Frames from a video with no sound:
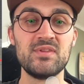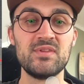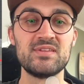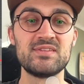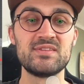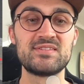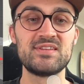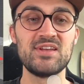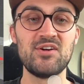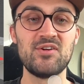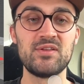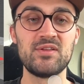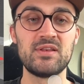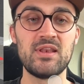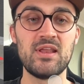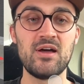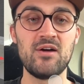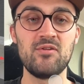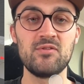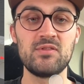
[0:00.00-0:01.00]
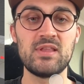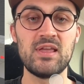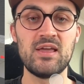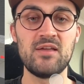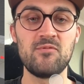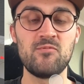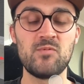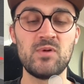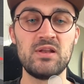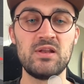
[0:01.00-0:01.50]
So, and now
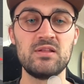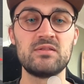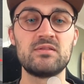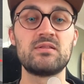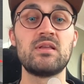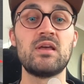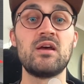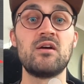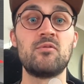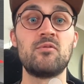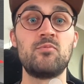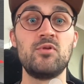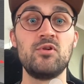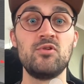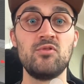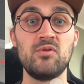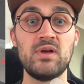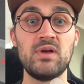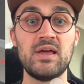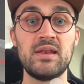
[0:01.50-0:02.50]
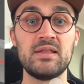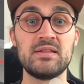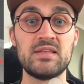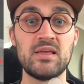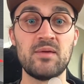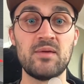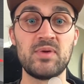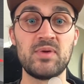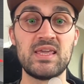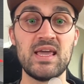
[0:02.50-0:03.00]
then when it, they are blue and I
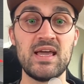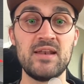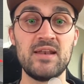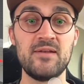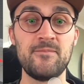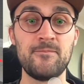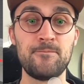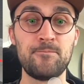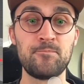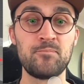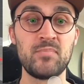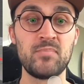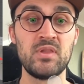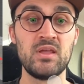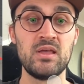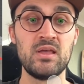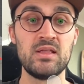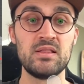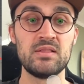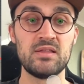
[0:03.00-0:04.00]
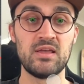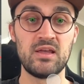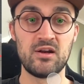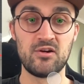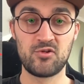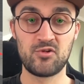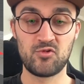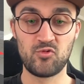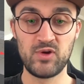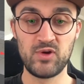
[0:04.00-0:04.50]
tap again, they are
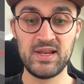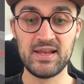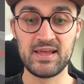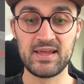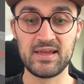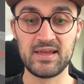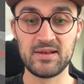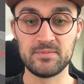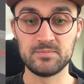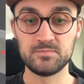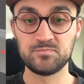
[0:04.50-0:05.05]
green again.